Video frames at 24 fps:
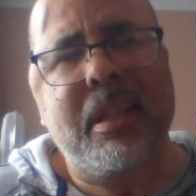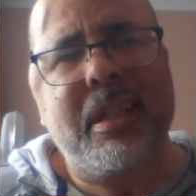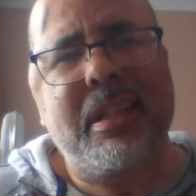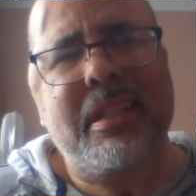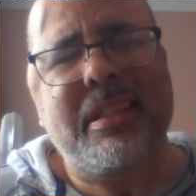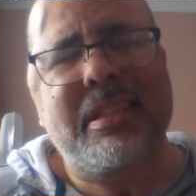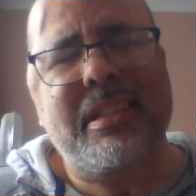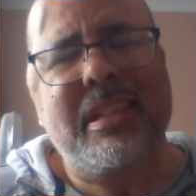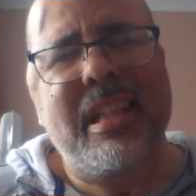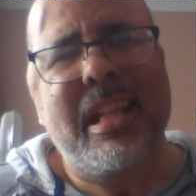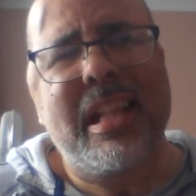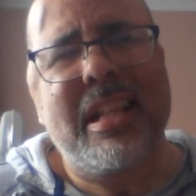and
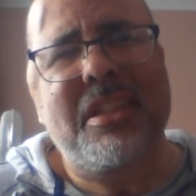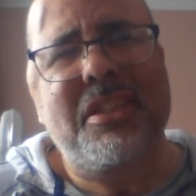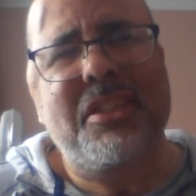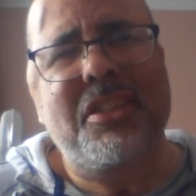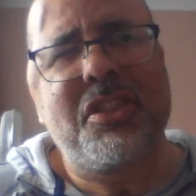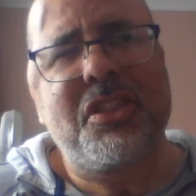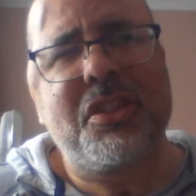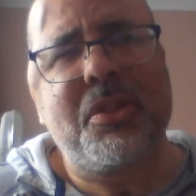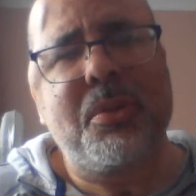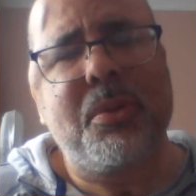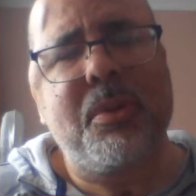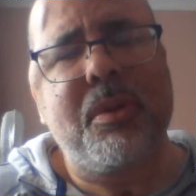it's led
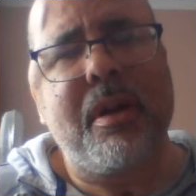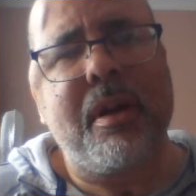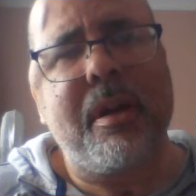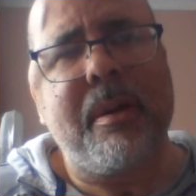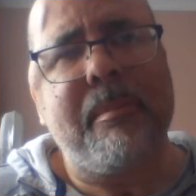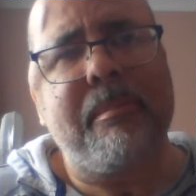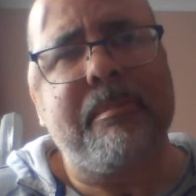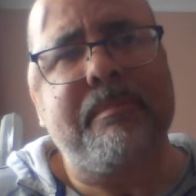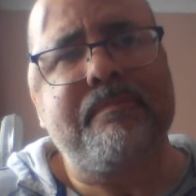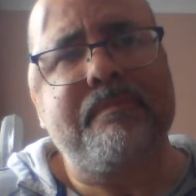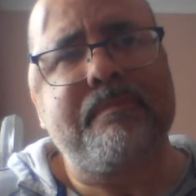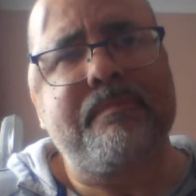
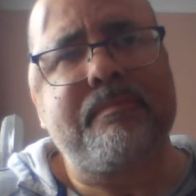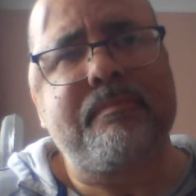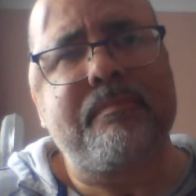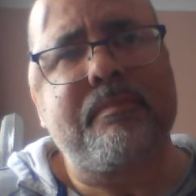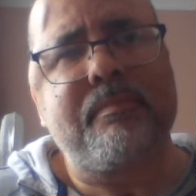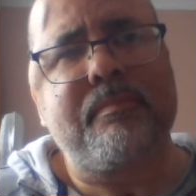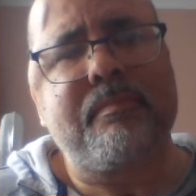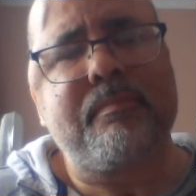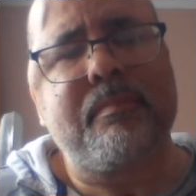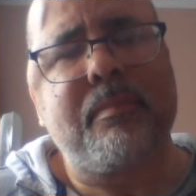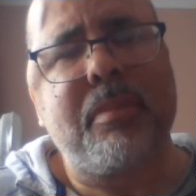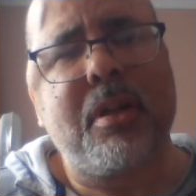to
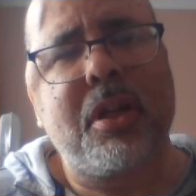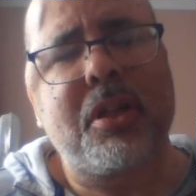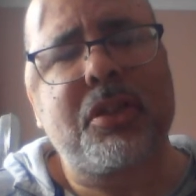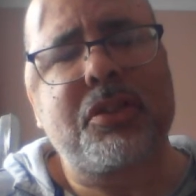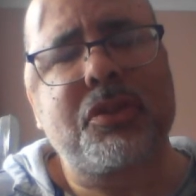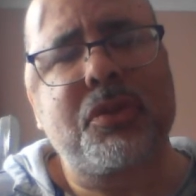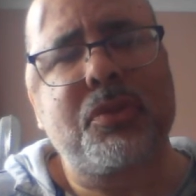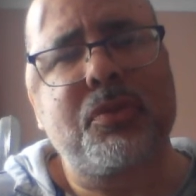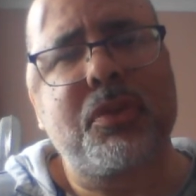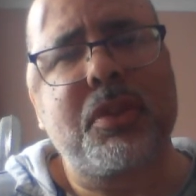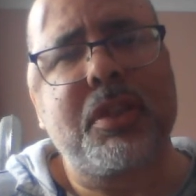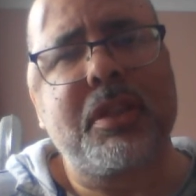
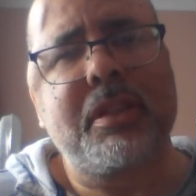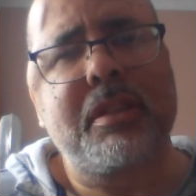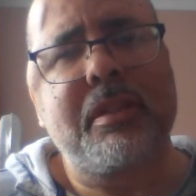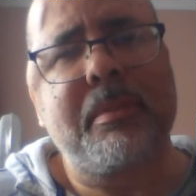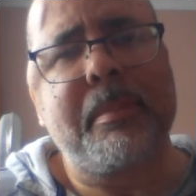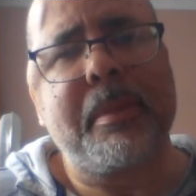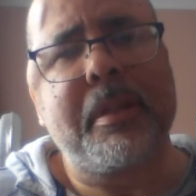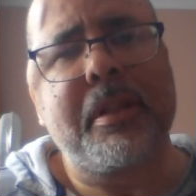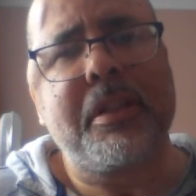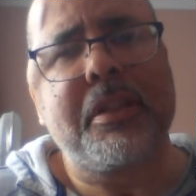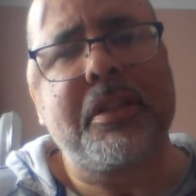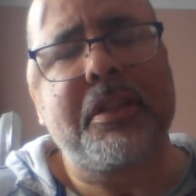partial
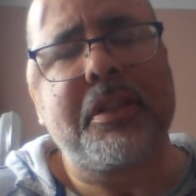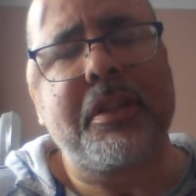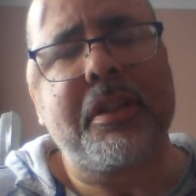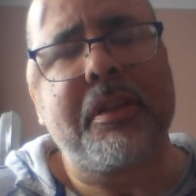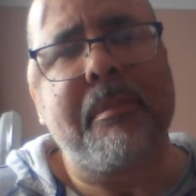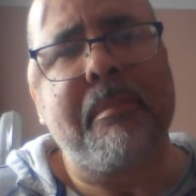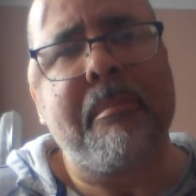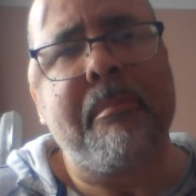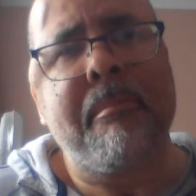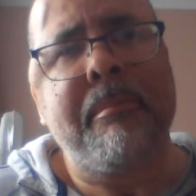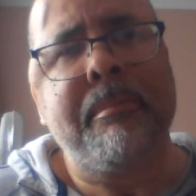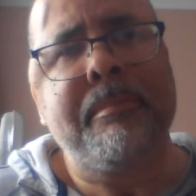
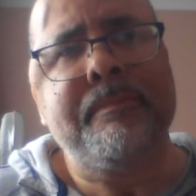disability.